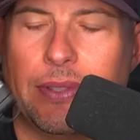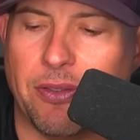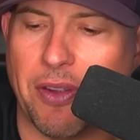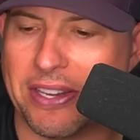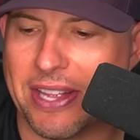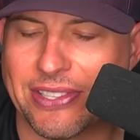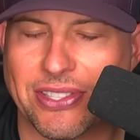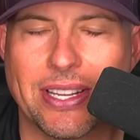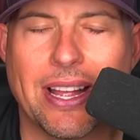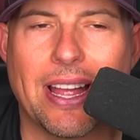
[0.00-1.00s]

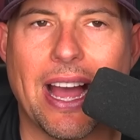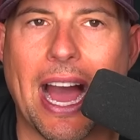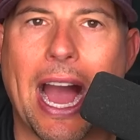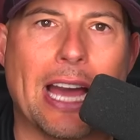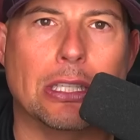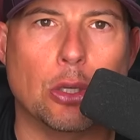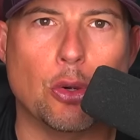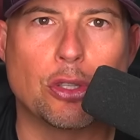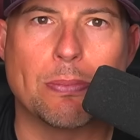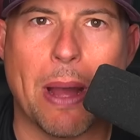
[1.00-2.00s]
Fantastic. I
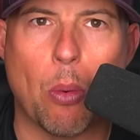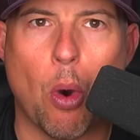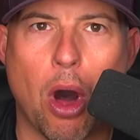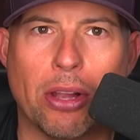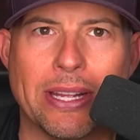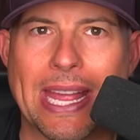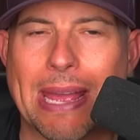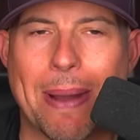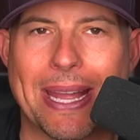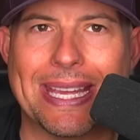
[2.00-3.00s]
lose my wallet and
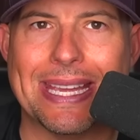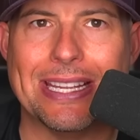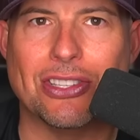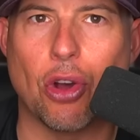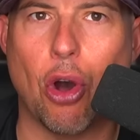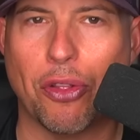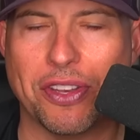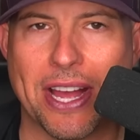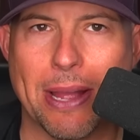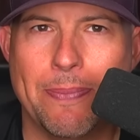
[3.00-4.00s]
my keys all the
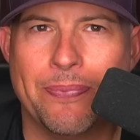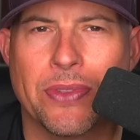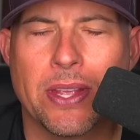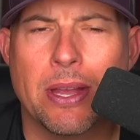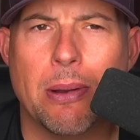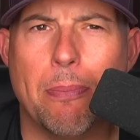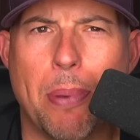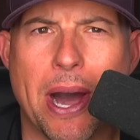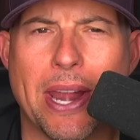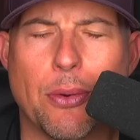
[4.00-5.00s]
time,
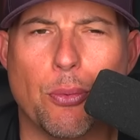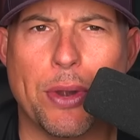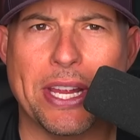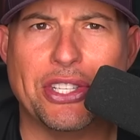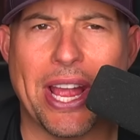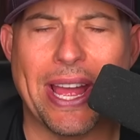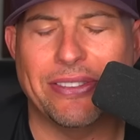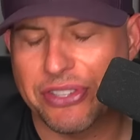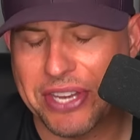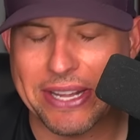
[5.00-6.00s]
but Ridge has
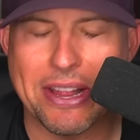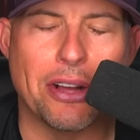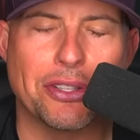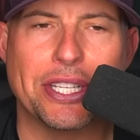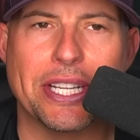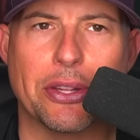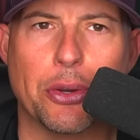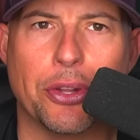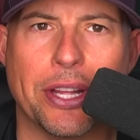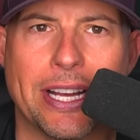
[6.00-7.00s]
the technology, a
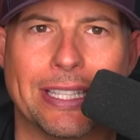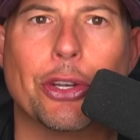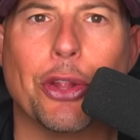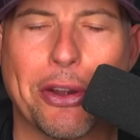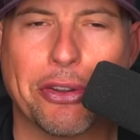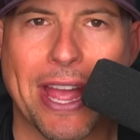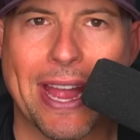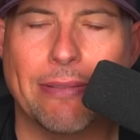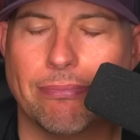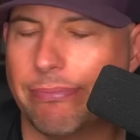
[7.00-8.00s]
little air
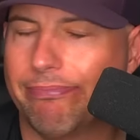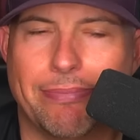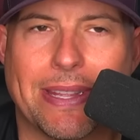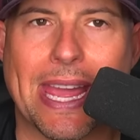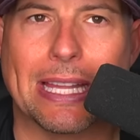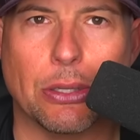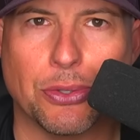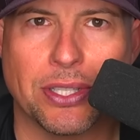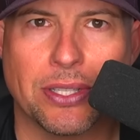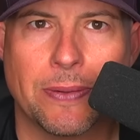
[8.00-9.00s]
tag, can't lose it.